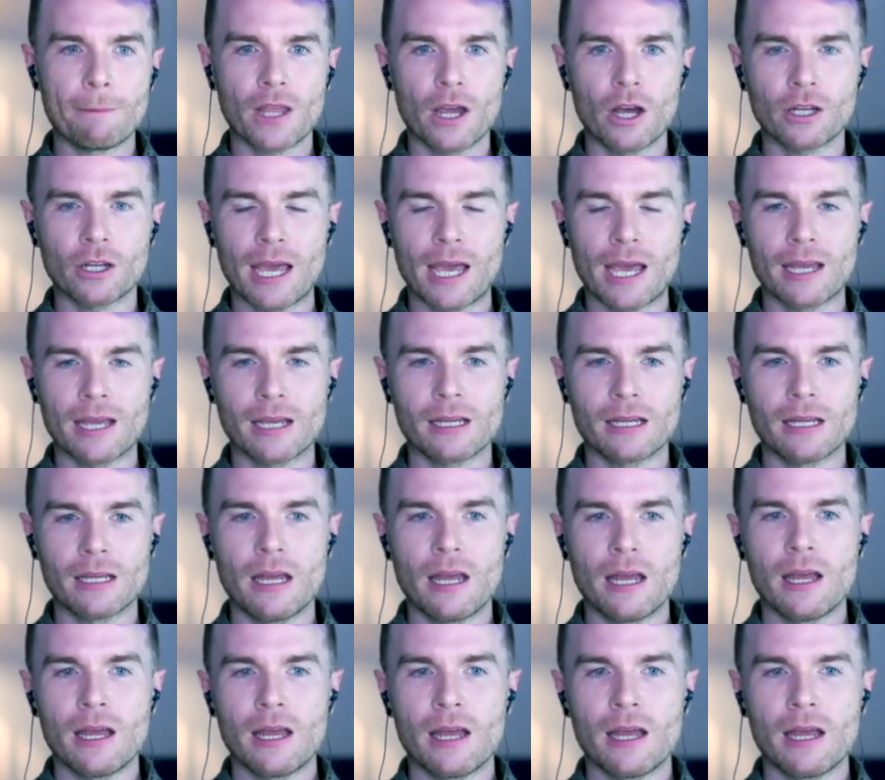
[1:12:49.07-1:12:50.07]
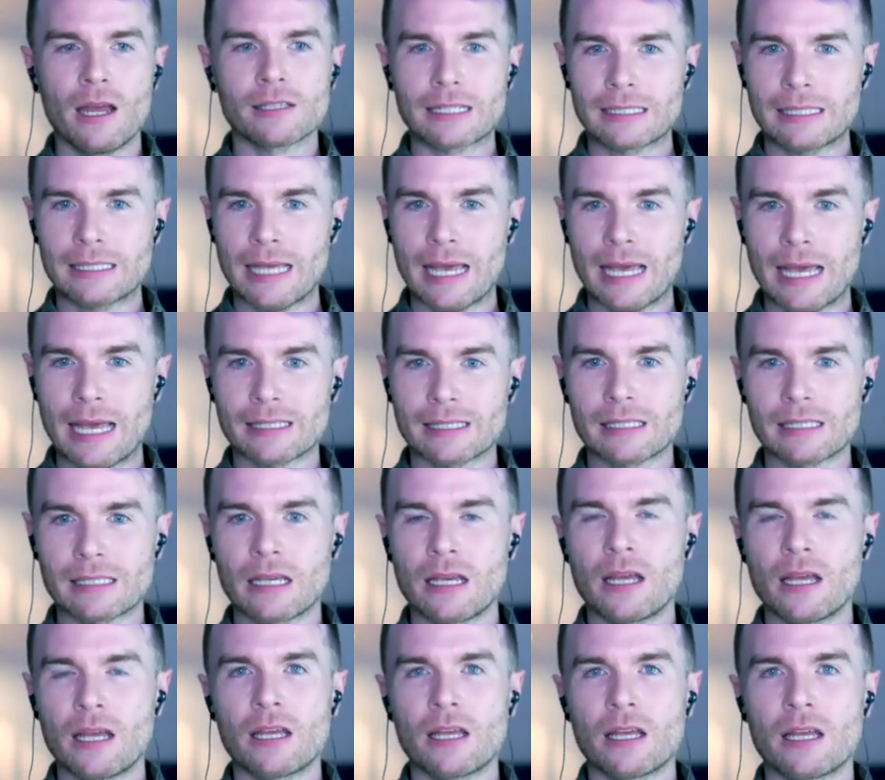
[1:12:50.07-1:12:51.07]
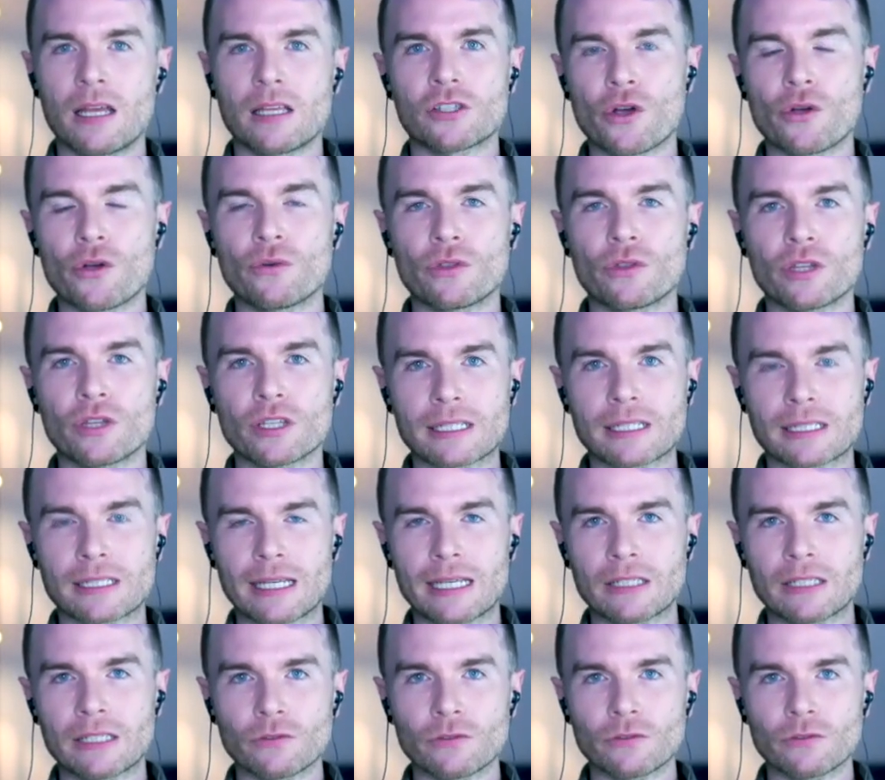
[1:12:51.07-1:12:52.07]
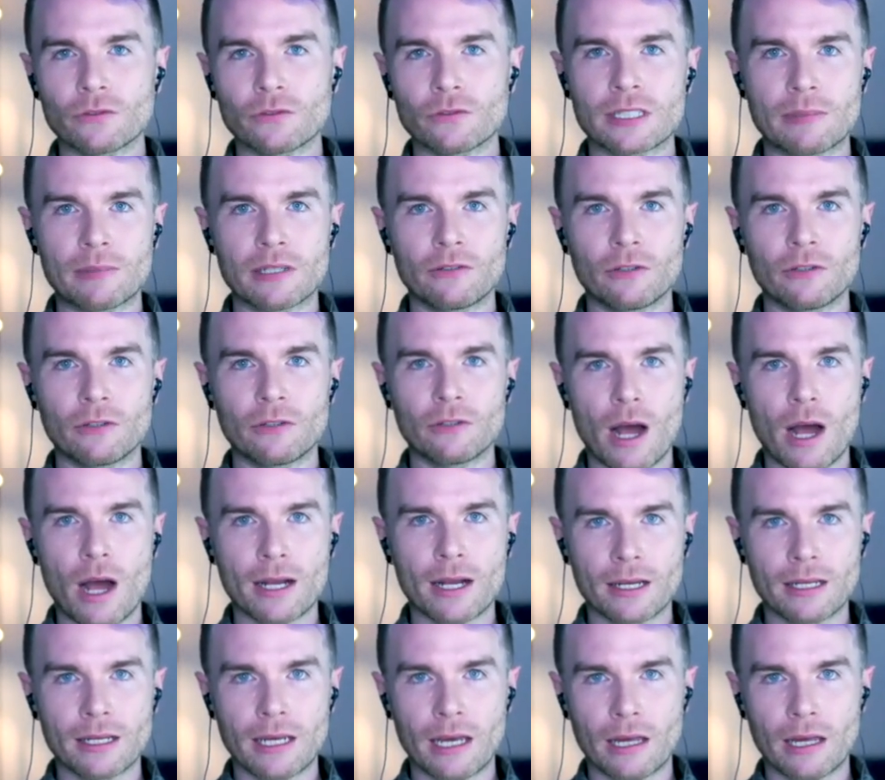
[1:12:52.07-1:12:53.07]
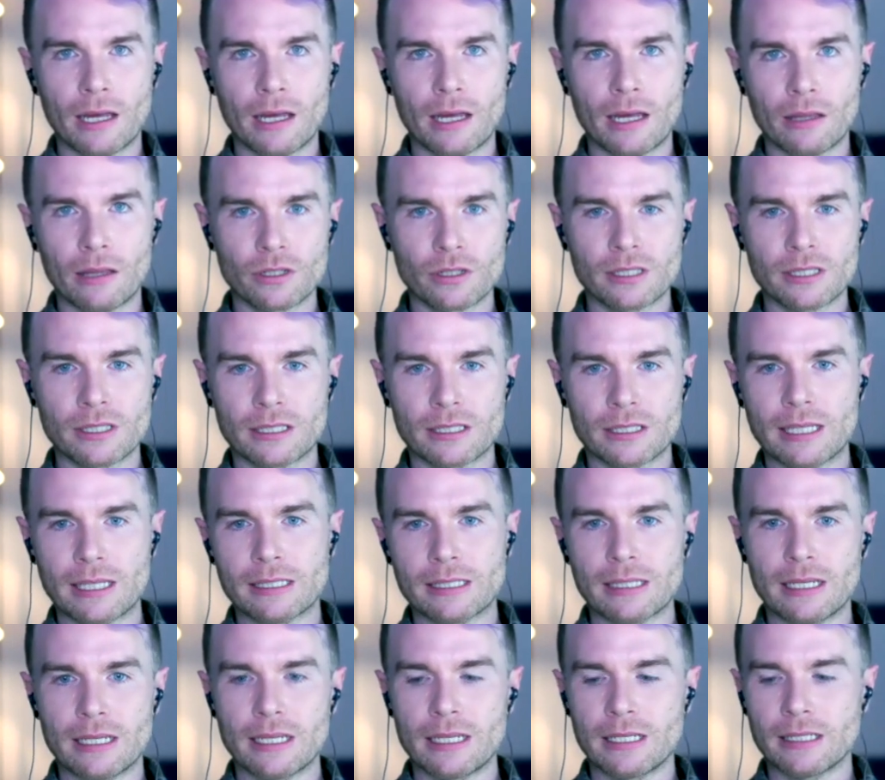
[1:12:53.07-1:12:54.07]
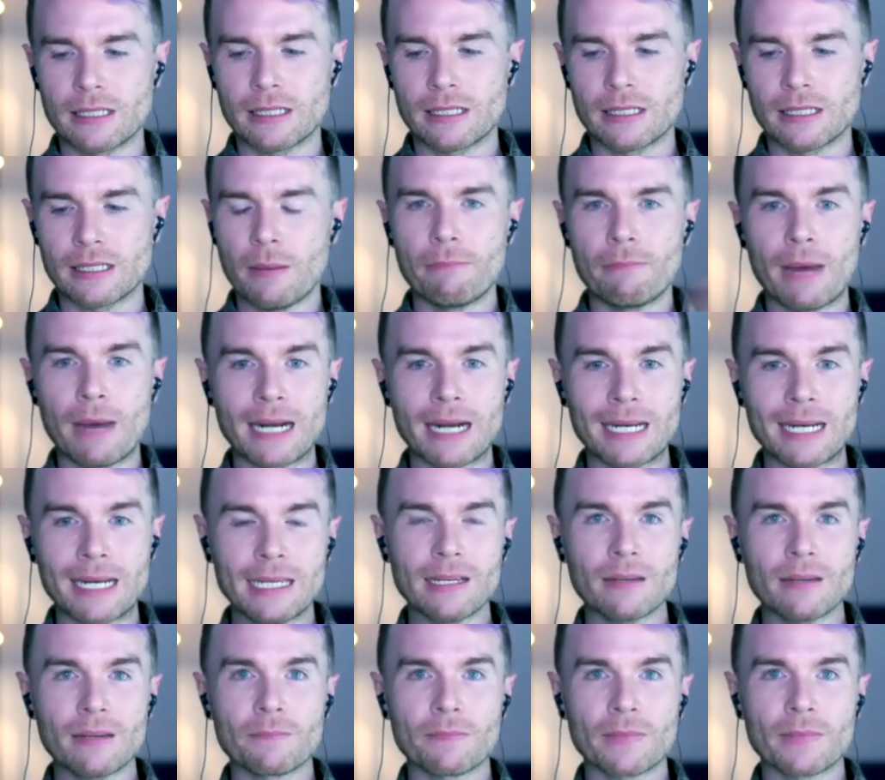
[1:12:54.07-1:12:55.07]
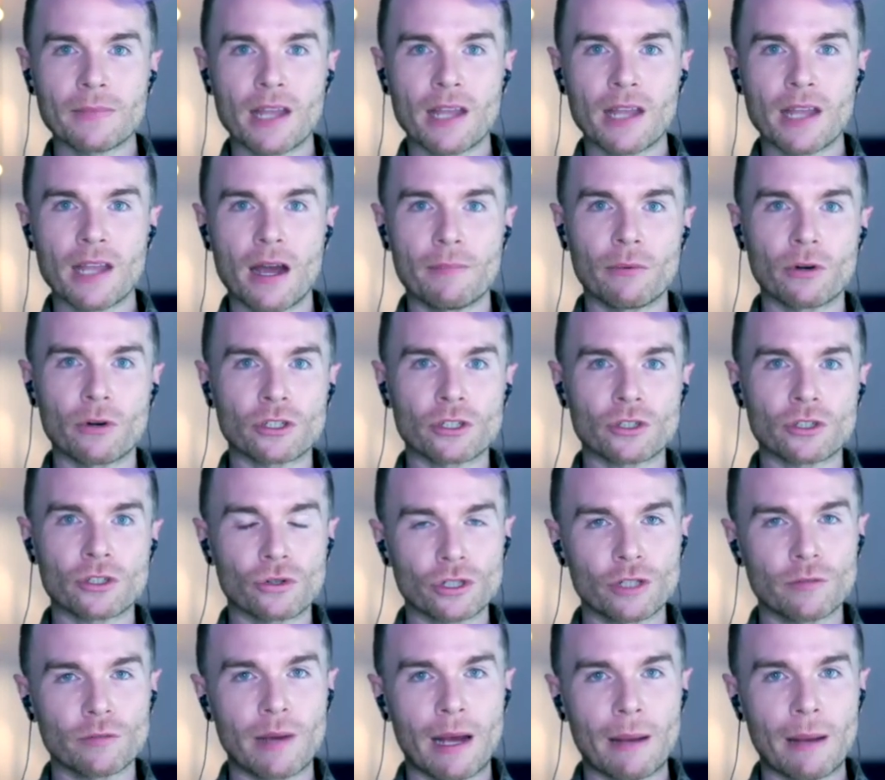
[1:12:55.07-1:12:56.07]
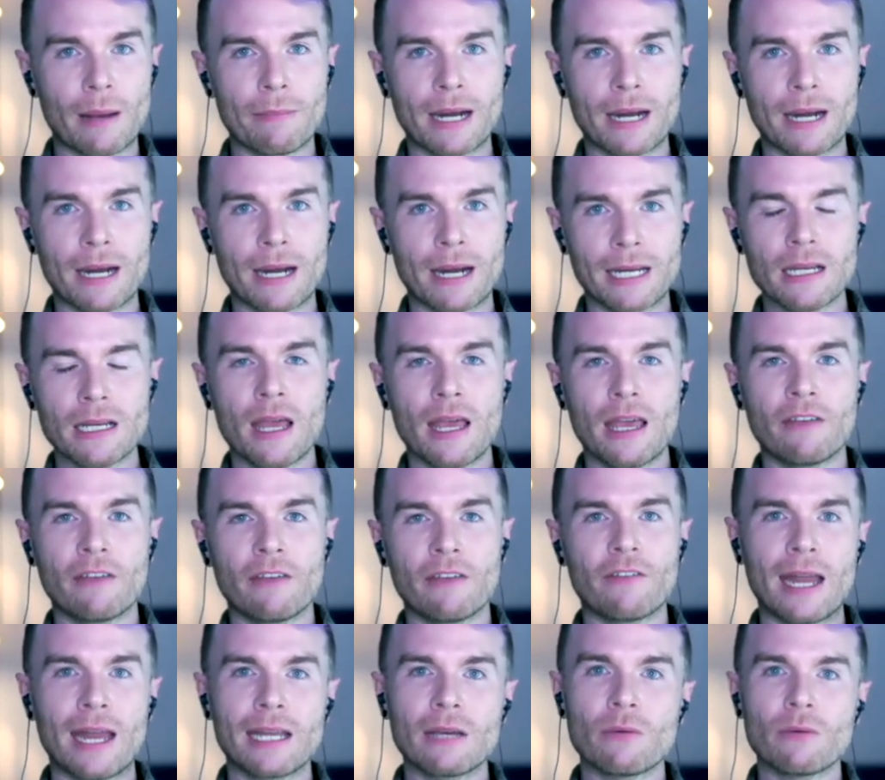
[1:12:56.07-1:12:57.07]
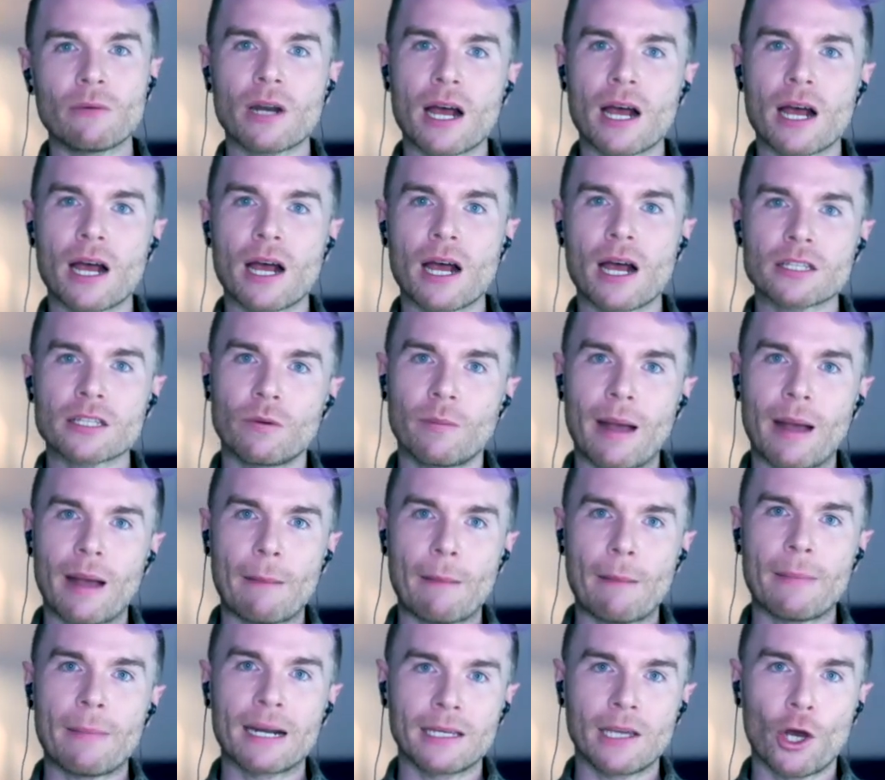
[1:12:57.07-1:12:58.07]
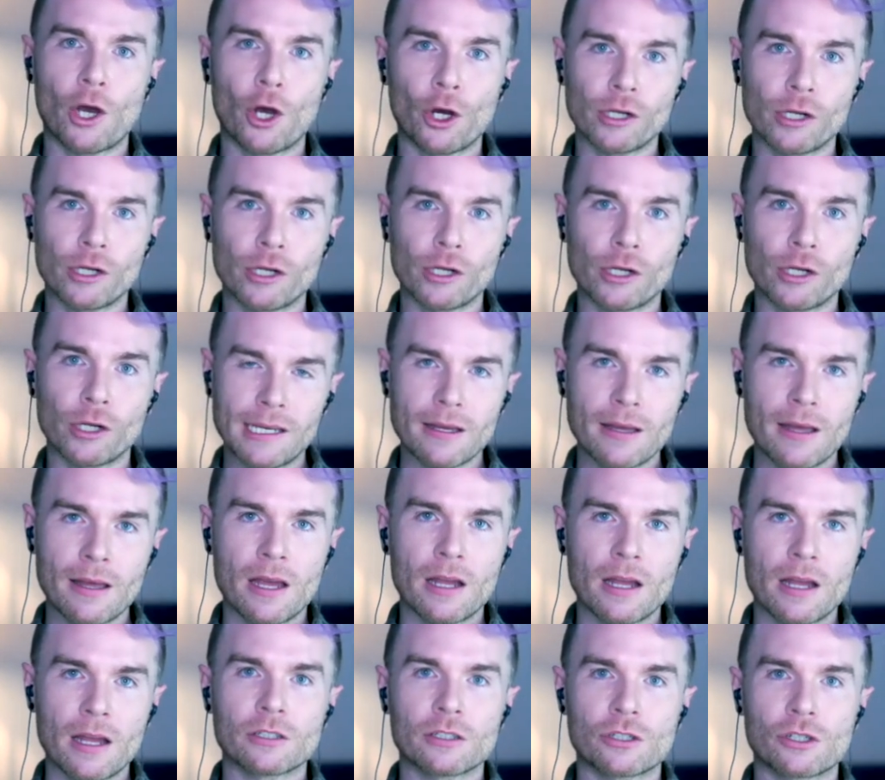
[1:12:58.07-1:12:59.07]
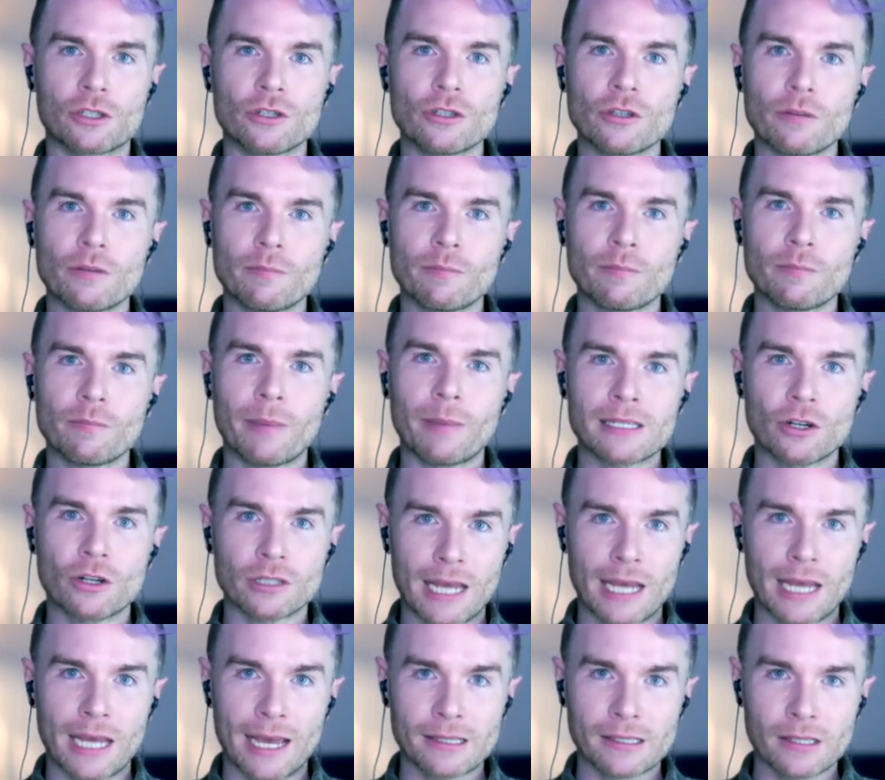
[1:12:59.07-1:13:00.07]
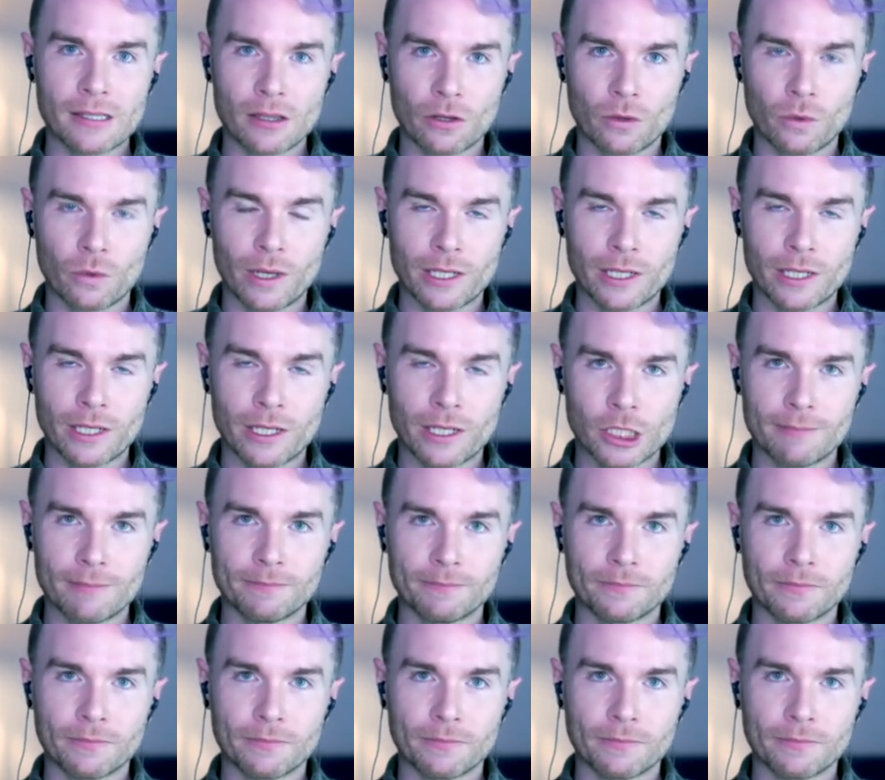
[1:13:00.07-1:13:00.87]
Okay, success. So the successful steps, if you are going to get through to success, is money. They want to talk to you about money. If anyone asks you about money early, do your best not to answer the question.